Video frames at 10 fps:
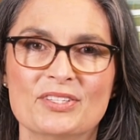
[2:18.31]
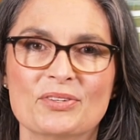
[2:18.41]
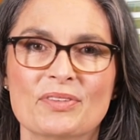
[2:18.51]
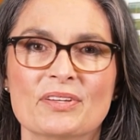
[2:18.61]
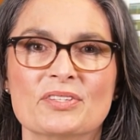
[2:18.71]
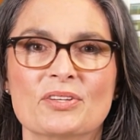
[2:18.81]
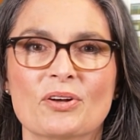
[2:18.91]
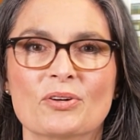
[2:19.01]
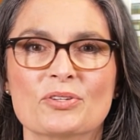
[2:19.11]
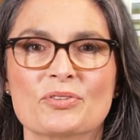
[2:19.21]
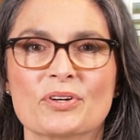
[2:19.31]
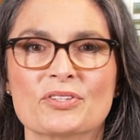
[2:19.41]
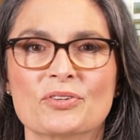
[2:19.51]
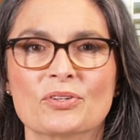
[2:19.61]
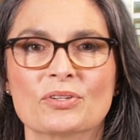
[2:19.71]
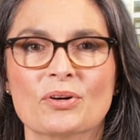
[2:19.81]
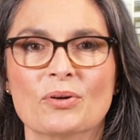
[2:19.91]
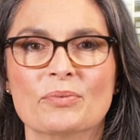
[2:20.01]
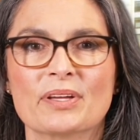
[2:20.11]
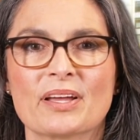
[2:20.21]
$2,000 threshold
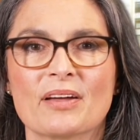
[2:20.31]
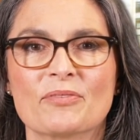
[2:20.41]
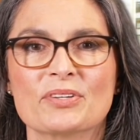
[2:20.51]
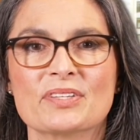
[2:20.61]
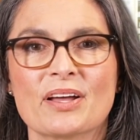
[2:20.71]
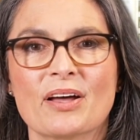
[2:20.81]
only covers